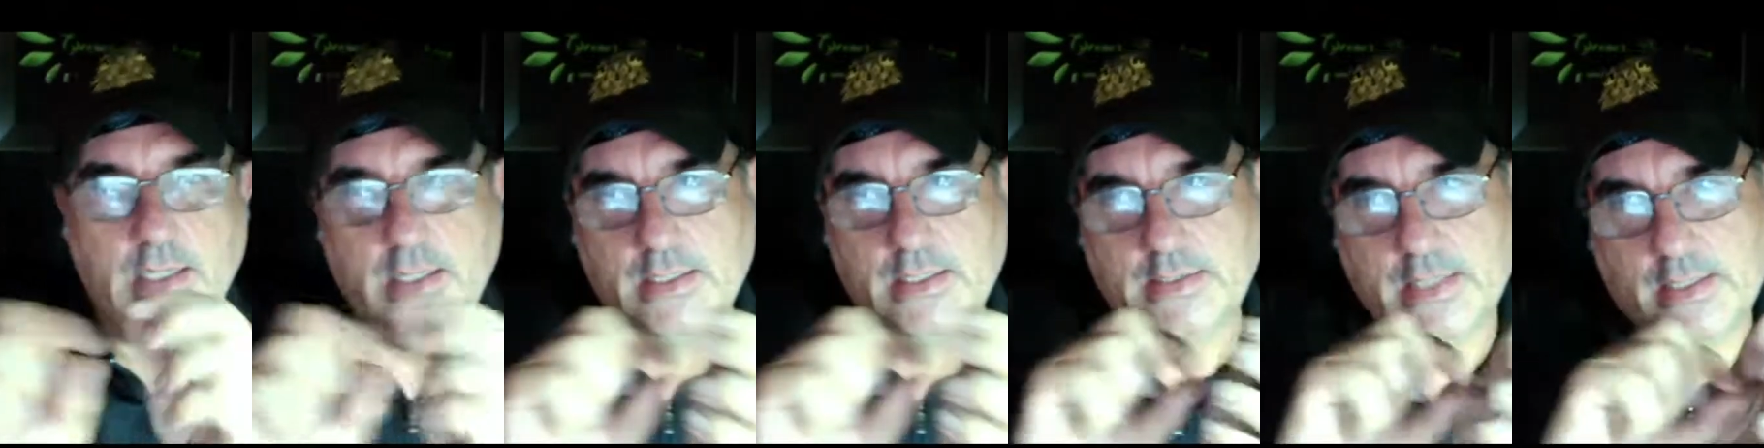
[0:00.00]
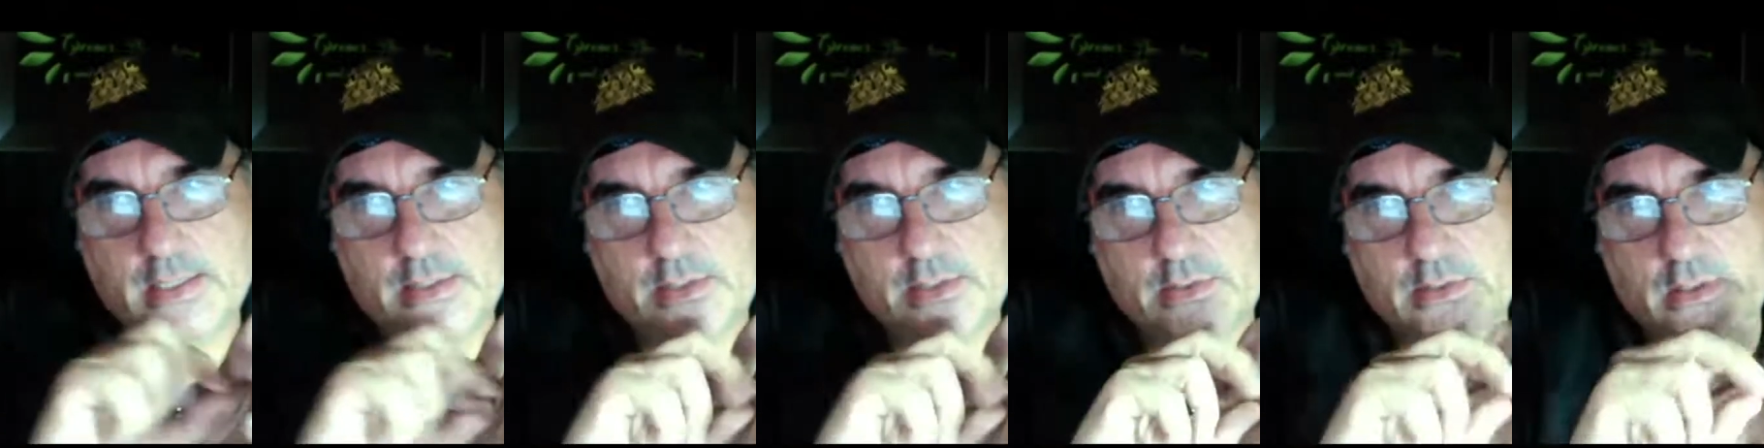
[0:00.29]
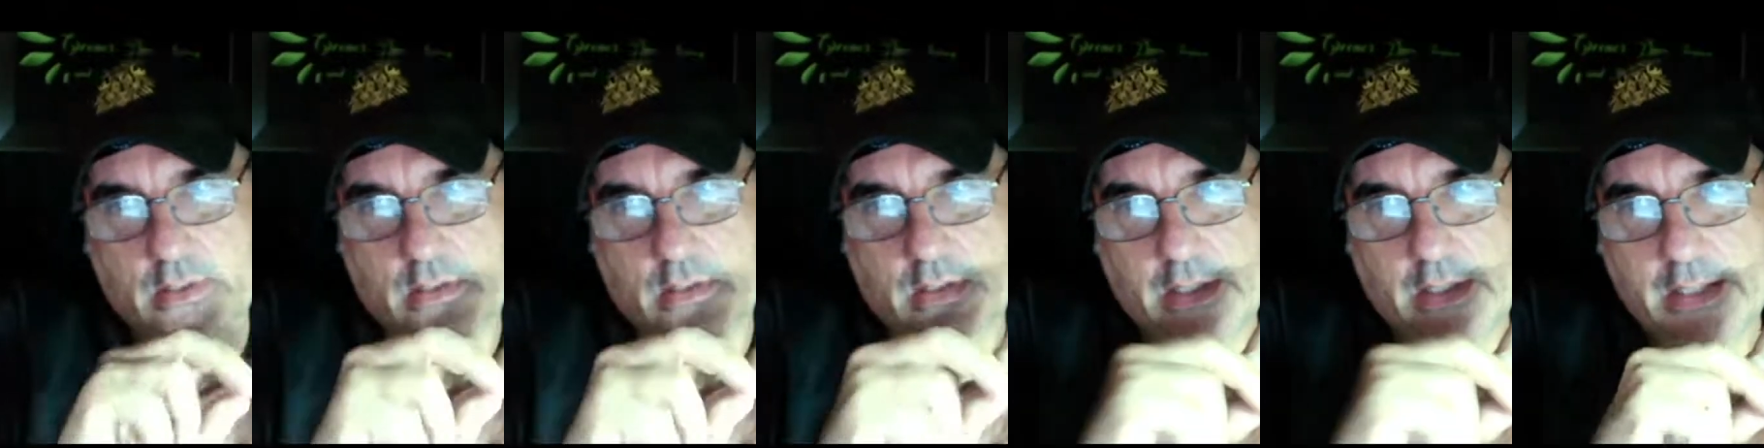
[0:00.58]
that there's a
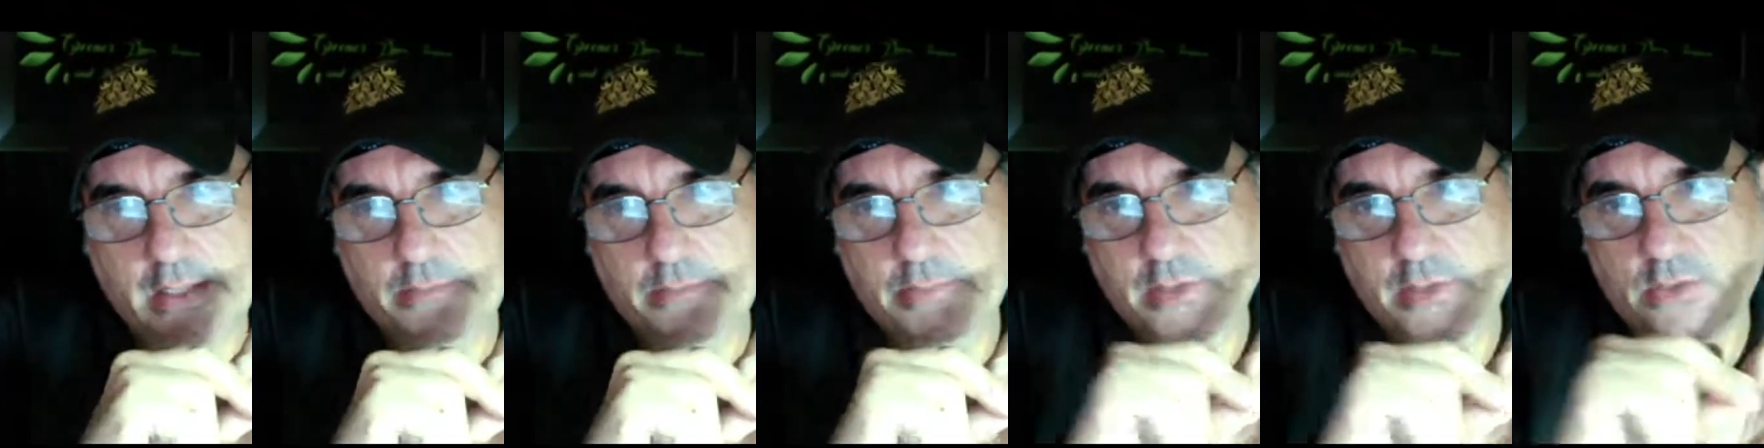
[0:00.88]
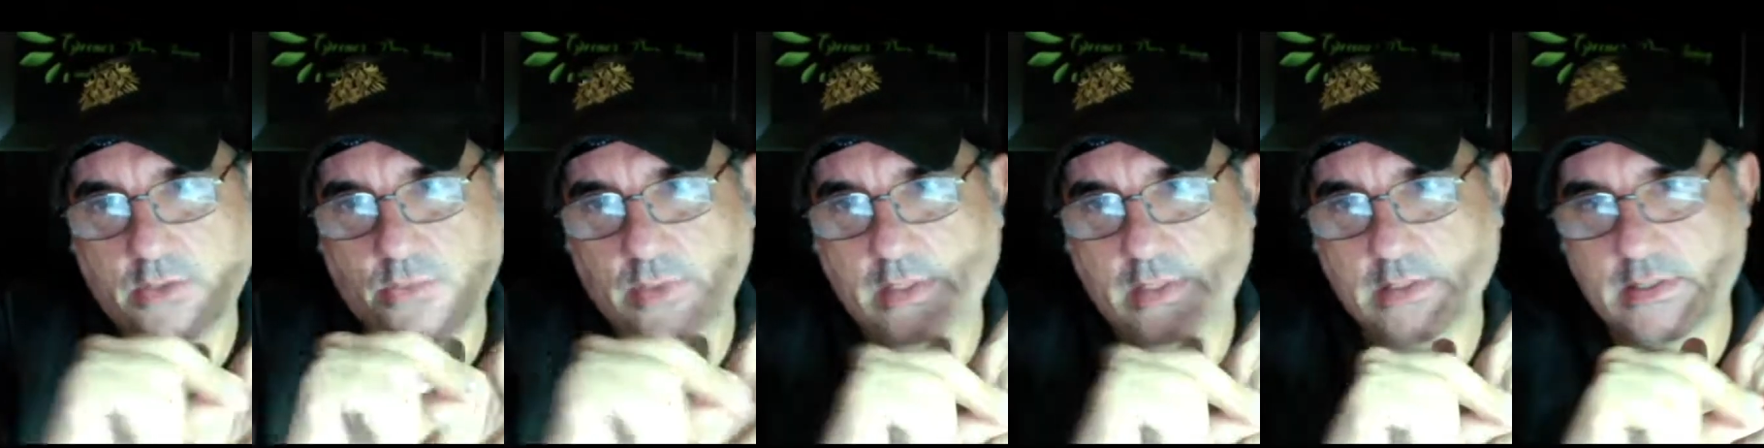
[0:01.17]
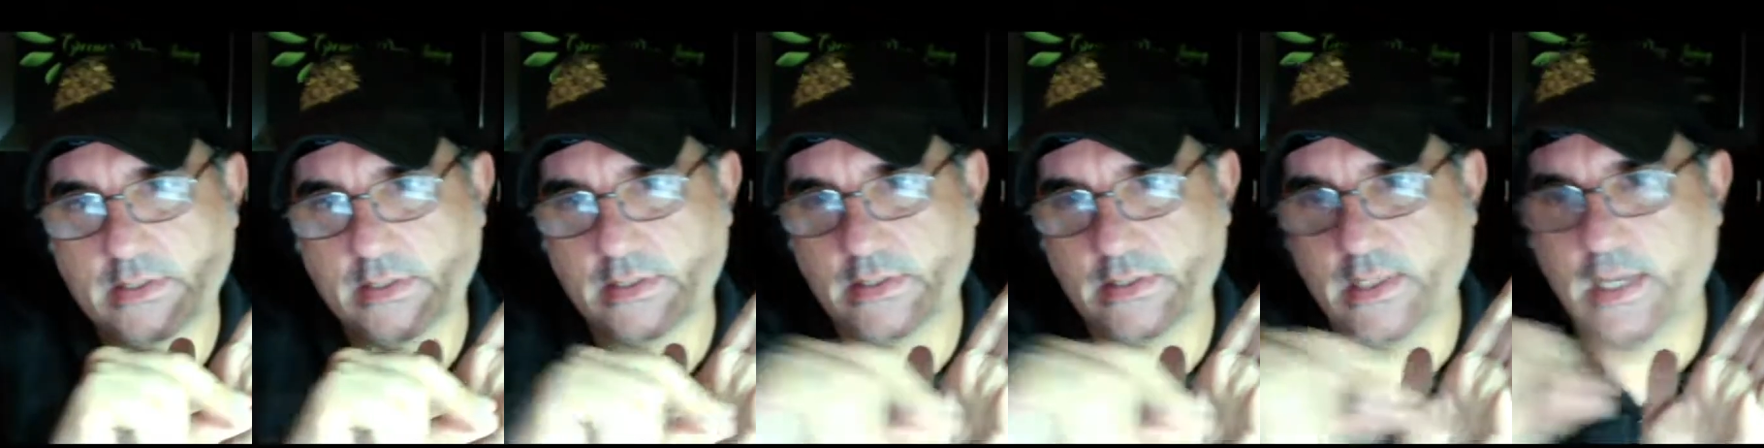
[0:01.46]
link between
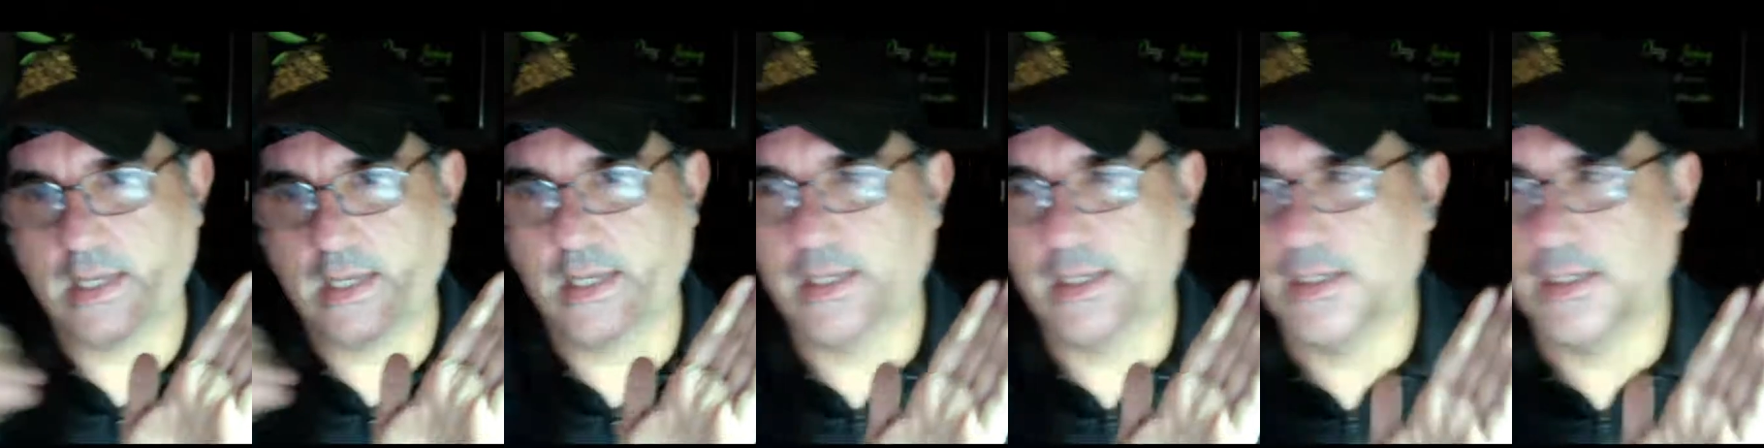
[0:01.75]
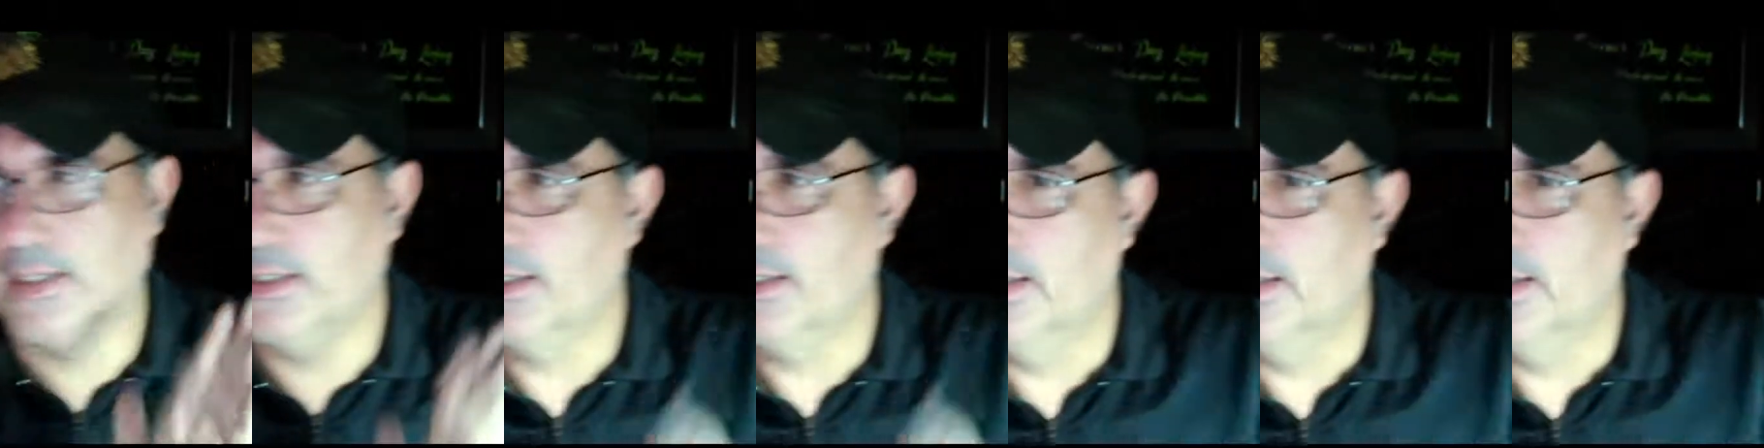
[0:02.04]
society